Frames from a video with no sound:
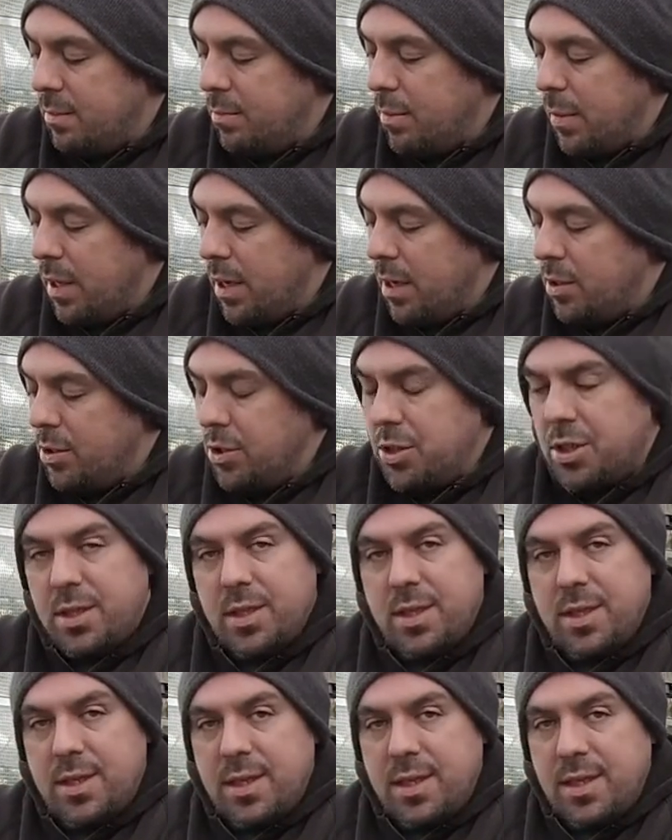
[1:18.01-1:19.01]
March,
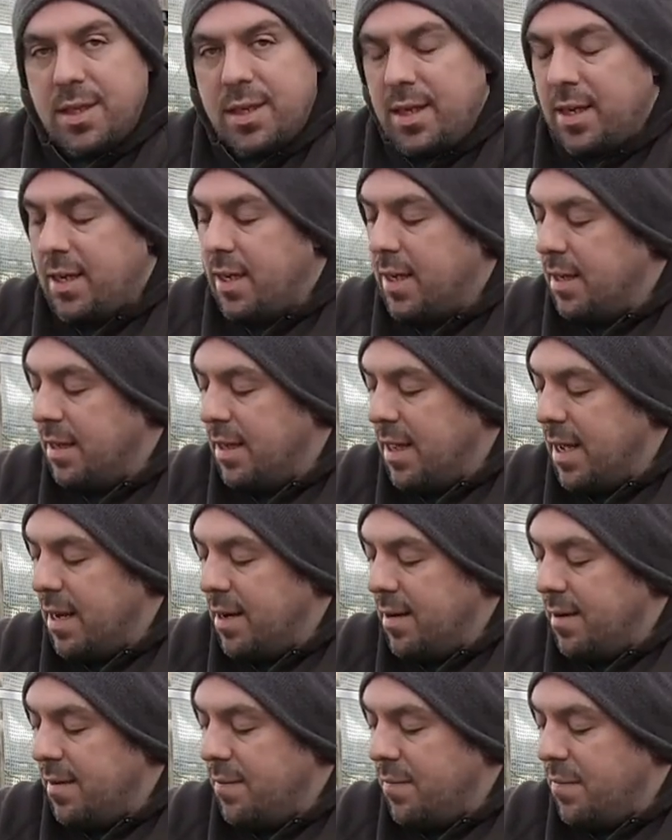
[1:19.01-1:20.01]
and
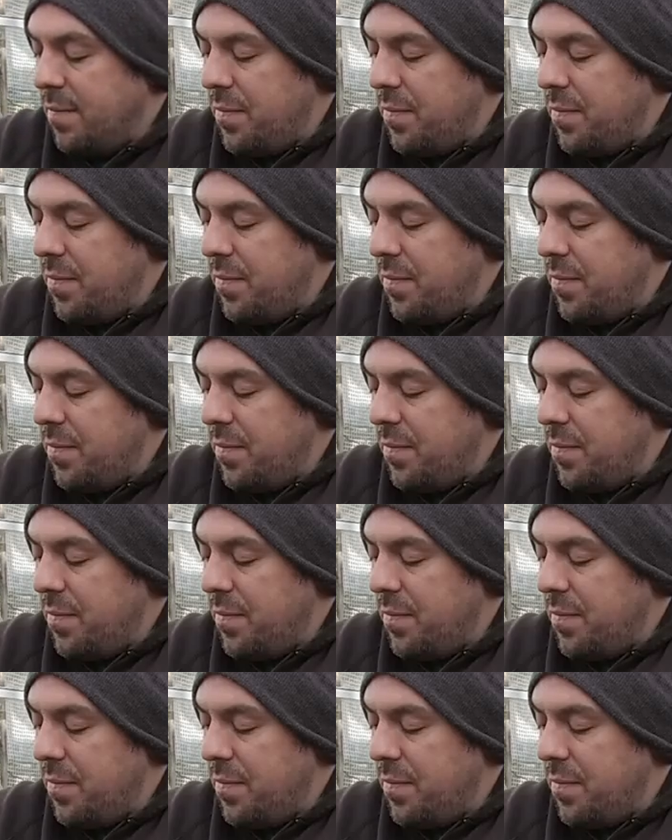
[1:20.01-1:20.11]
then